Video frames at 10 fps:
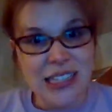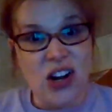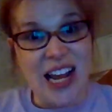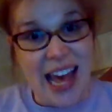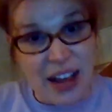is
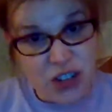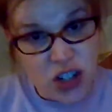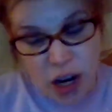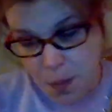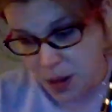on an F
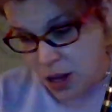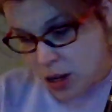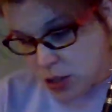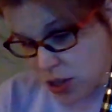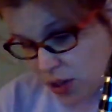sharp.
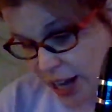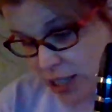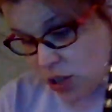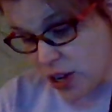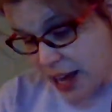So
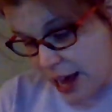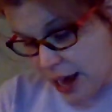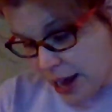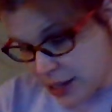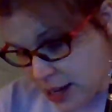let's look
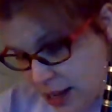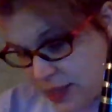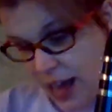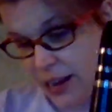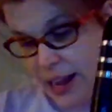at
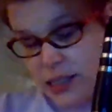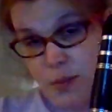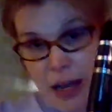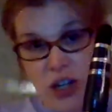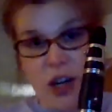that next
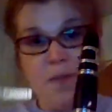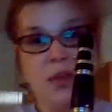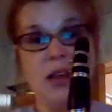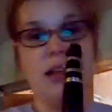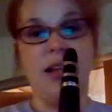measure.
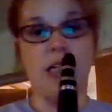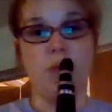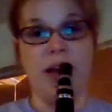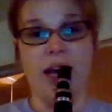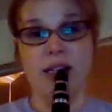Let's
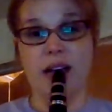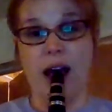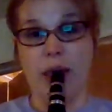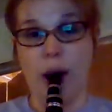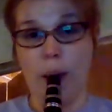play it
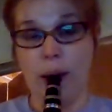together.